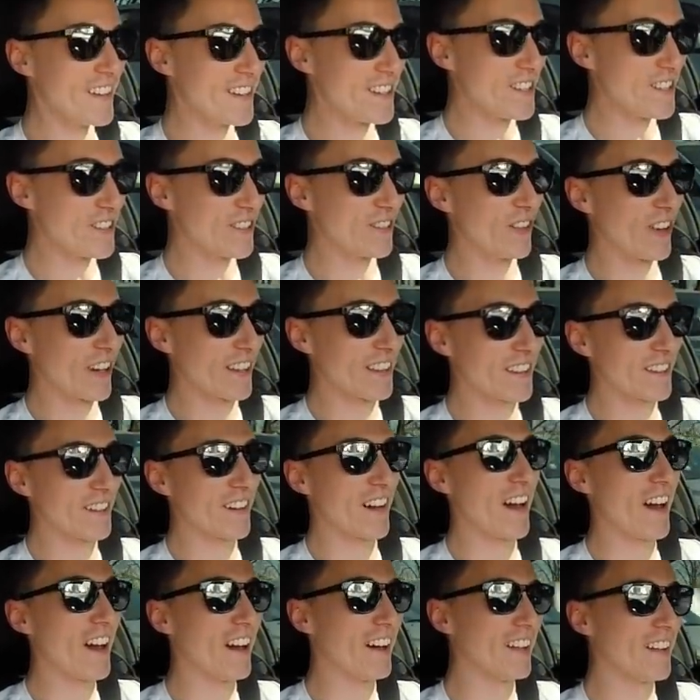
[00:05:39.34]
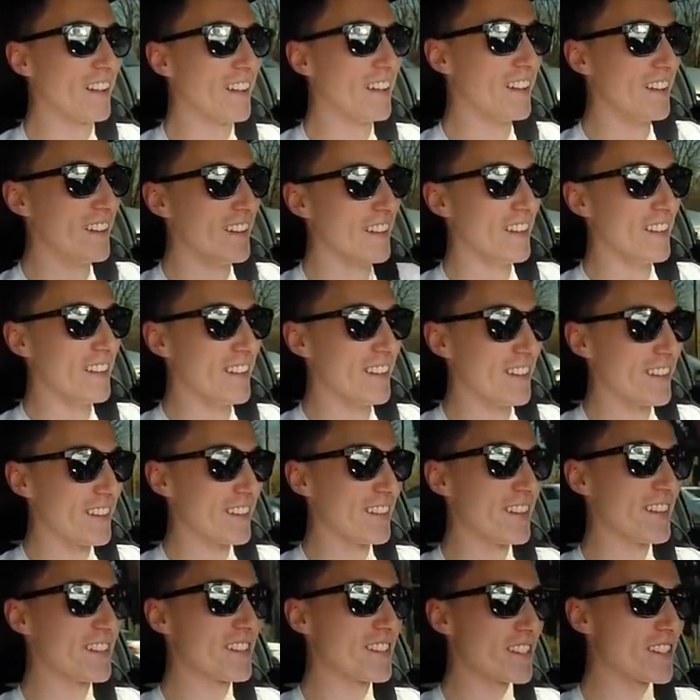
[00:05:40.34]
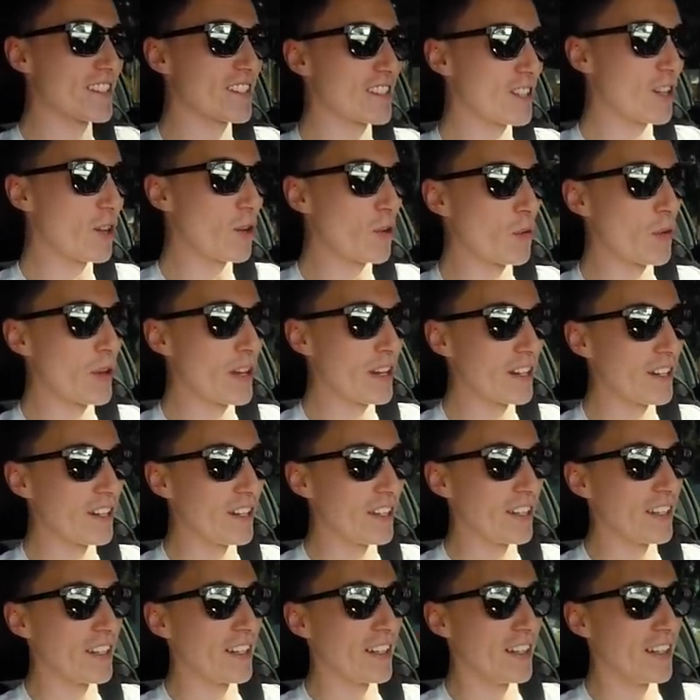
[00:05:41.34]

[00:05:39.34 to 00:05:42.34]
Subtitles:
Dude, what the hell? This is so weird.